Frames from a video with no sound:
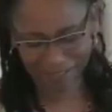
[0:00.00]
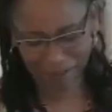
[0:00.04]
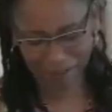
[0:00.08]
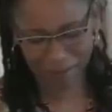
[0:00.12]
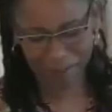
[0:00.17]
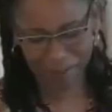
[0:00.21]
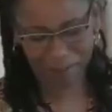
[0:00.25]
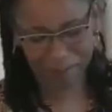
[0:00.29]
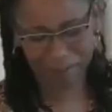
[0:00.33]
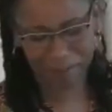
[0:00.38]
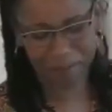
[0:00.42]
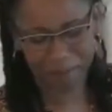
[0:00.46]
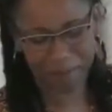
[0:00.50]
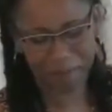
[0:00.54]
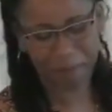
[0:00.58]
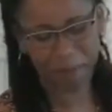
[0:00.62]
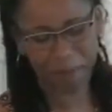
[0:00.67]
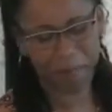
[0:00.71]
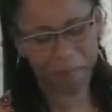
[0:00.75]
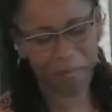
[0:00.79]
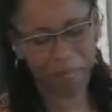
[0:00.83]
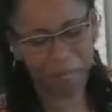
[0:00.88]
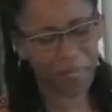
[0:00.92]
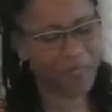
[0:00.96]

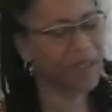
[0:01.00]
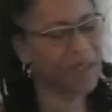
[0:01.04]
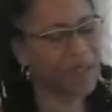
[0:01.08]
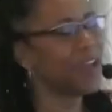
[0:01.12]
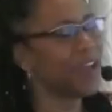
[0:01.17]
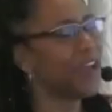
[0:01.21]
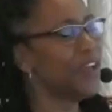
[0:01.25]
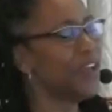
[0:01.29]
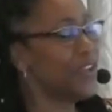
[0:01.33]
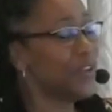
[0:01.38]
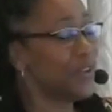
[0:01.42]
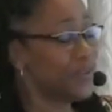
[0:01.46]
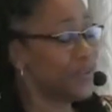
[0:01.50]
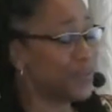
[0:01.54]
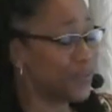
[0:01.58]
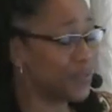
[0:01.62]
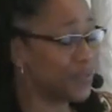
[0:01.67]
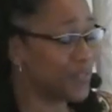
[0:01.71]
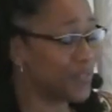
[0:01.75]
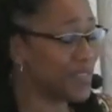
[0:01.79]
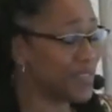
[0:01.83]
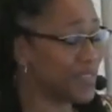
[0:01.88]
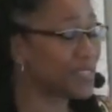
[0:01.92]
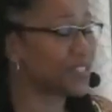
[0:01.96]
go.
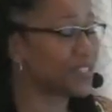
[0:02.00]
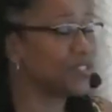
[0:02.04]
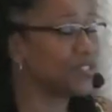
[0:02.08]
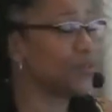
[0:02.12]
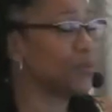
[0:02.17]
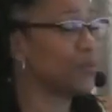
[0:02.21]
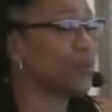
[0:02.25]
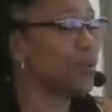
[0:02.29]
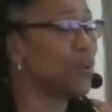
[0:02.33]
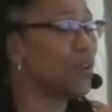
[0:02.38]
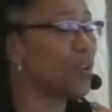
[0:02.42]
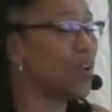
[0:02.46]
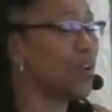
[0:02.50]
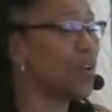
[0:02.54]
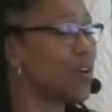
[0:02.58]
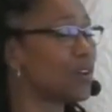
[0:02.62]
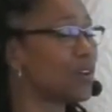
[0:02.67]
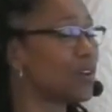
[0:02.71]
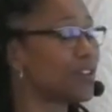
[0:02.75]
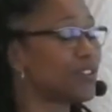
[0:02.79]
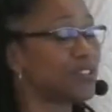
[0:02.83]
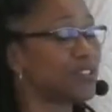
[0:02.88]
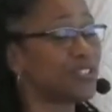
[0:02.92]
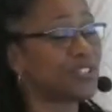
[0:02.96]
This no longer
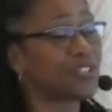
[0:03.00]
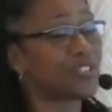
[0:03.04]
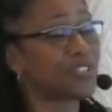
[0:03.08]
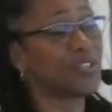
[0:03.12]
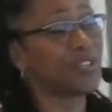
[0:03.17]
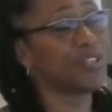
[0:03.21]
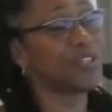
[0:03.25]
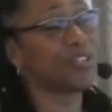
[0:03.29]
serves